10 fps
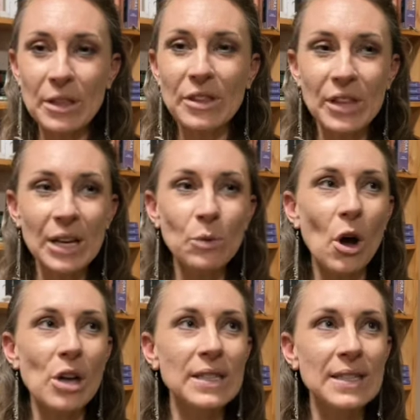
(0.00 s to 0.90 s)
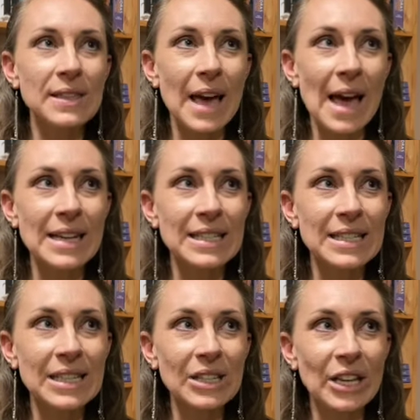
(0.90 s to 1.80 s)
the thing was
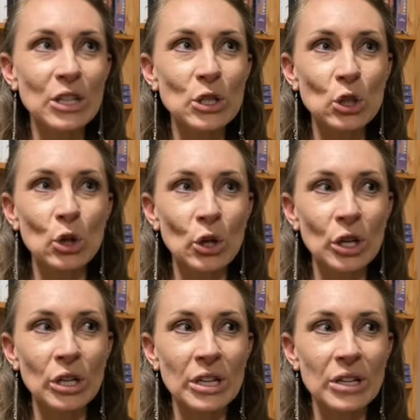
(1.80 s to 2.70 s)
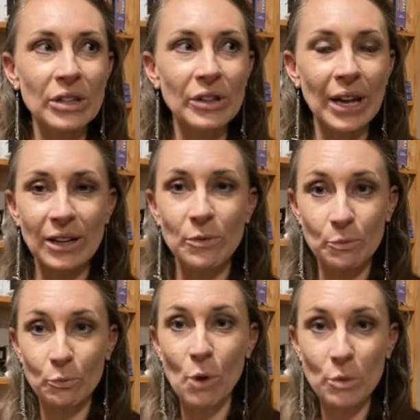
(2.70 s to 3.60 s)
that
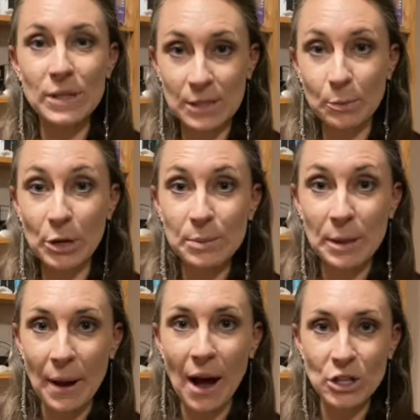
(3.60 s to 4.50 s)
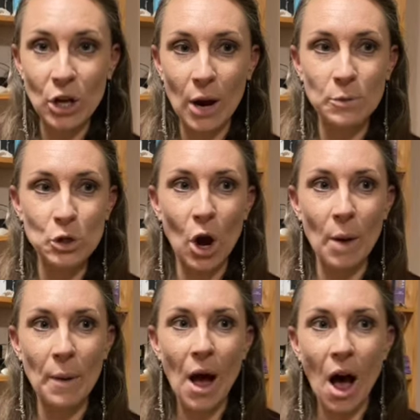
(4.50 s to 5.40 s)
what was supposed to be a part-time
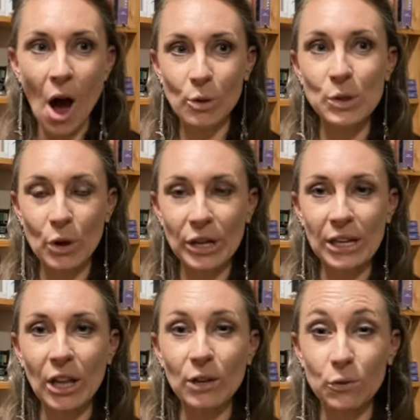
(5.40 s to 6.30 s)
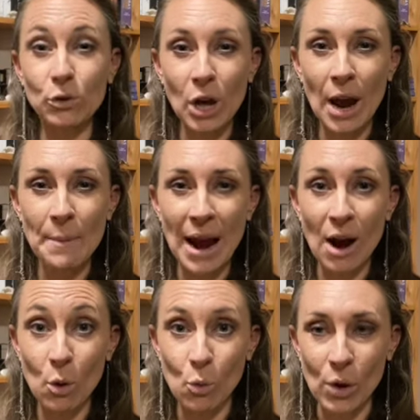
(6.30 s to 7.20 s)
job, I was working like full-time
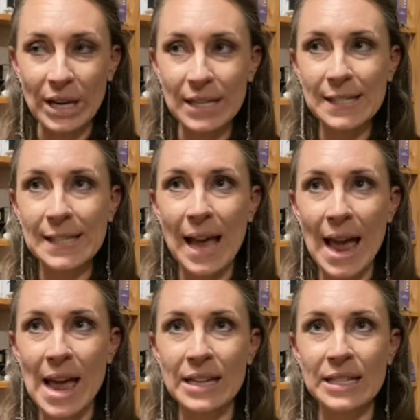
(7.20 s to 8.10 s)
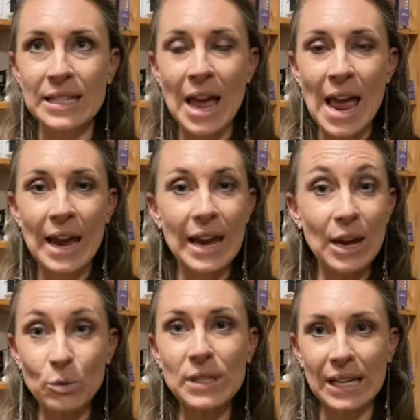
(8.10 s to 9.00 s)
hour weeks, and
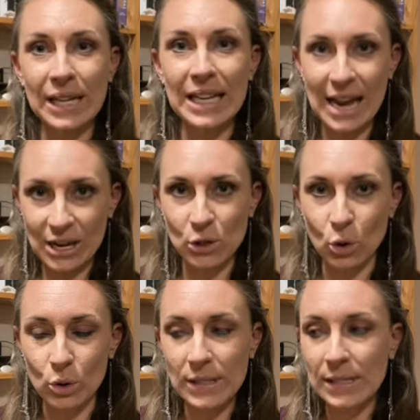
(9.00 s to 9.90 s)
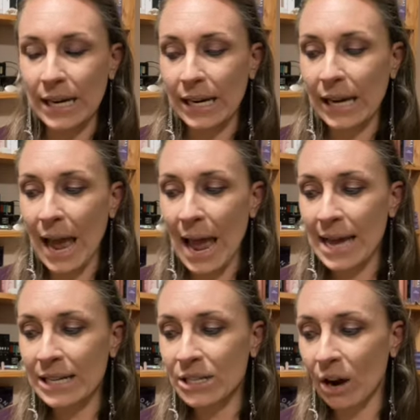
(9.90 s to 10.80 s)
it was like exhausting.
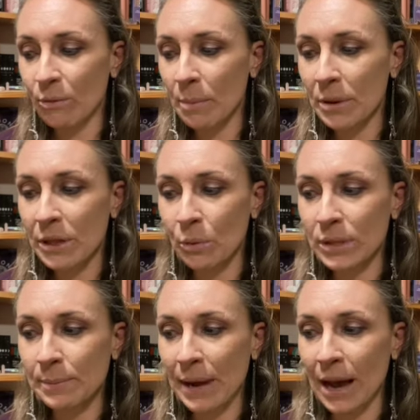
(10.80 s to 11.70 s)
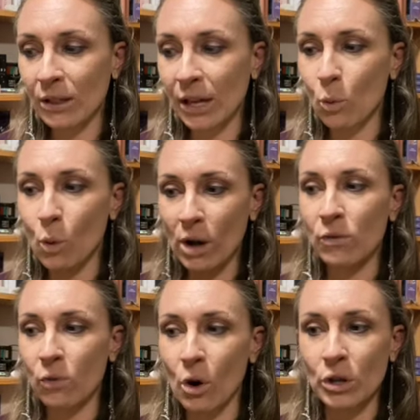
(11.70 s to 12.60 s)
And I remember there was about like one
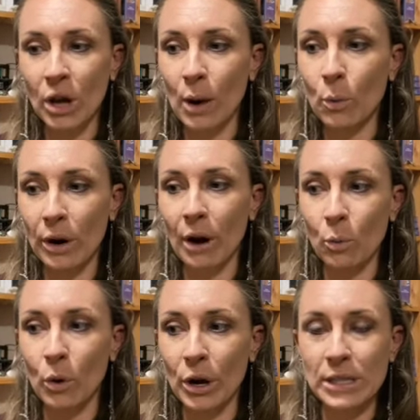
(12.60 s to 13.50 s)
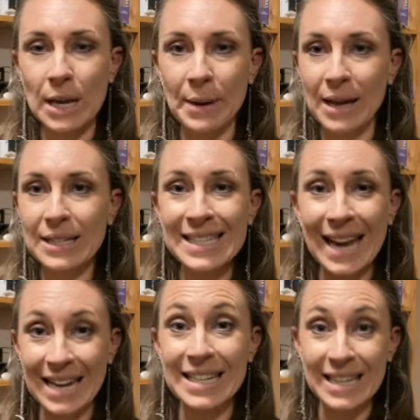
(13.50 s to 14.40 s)
fortnight where I worked about
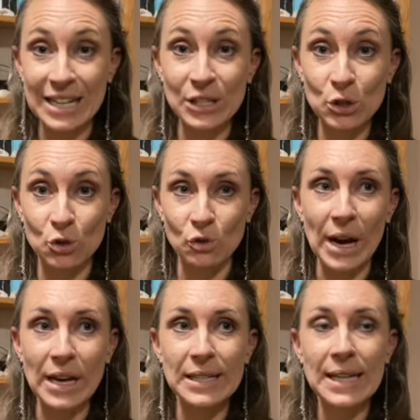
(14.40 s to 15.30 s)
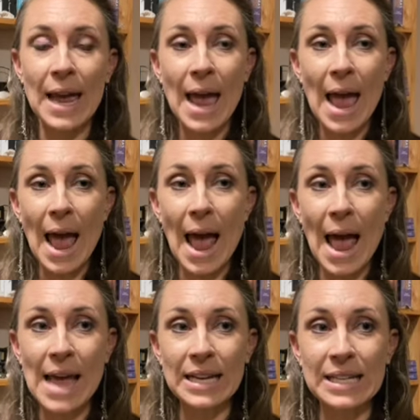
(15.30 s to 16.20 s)
10 days straight,
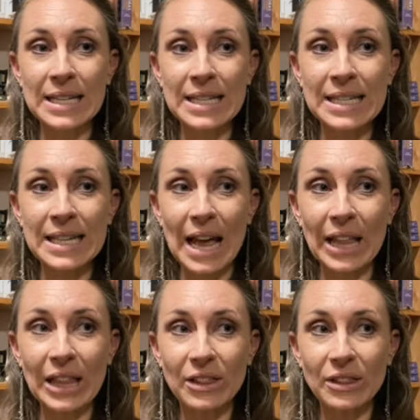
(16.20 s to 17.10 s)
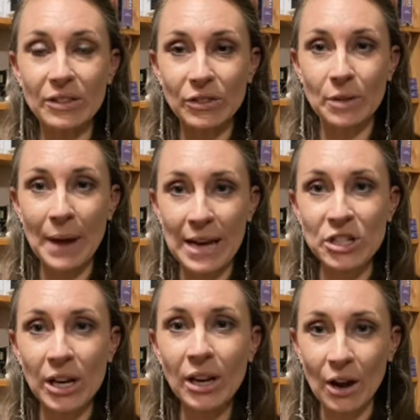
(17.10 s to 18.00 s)
and the
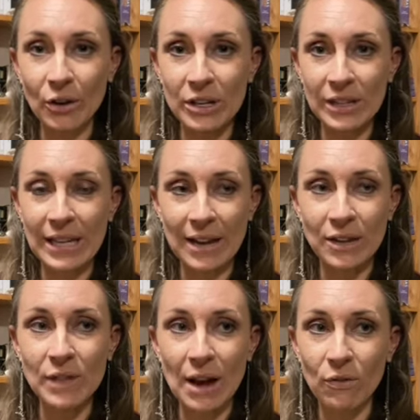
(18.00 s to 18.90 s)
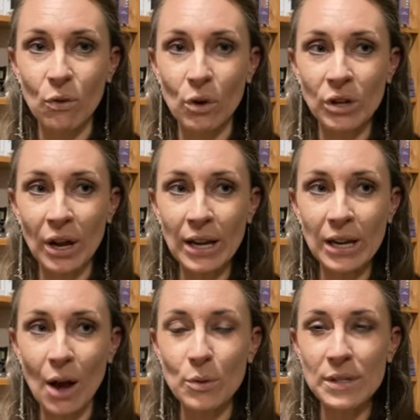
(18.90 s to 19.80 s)
paycheck I got at the end of that fortnight,
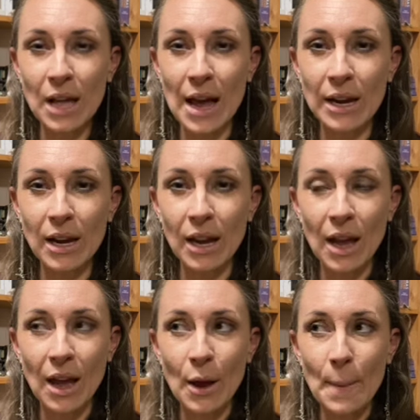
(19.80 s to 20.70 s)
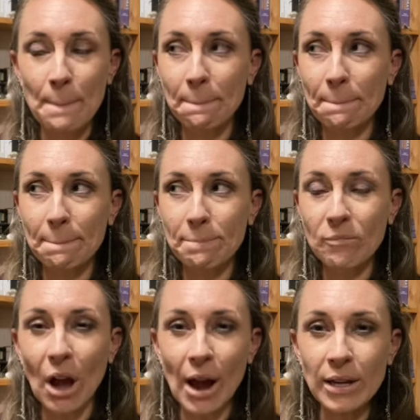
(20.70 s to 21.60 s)
I was like,
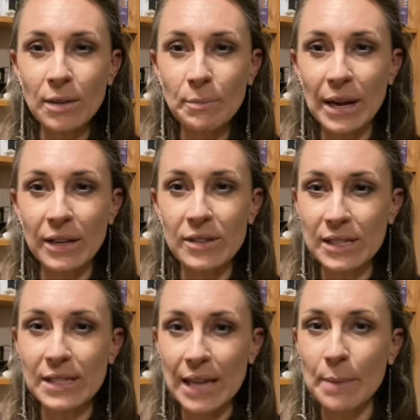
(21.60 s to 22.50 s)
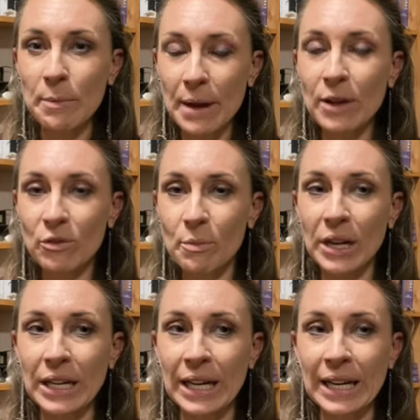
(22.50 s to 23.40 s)
I can make the same amount of
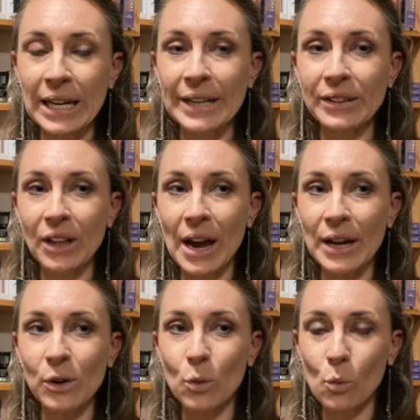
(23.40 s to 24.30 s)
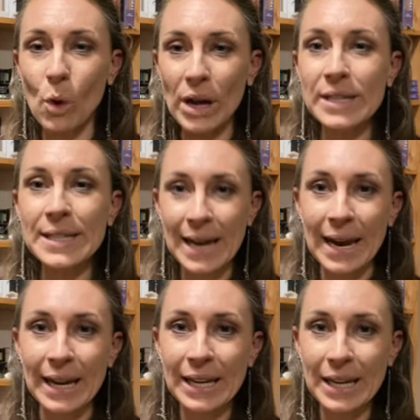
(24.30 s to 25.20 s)
money in like one
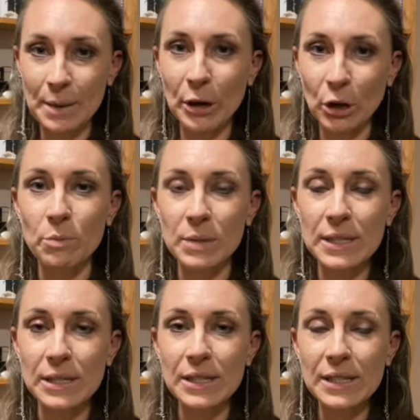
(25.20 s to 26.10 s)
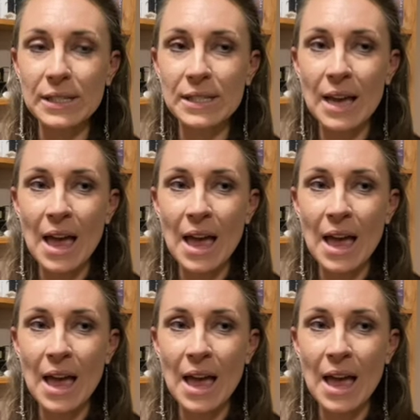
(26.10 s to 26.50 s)
day in my own business.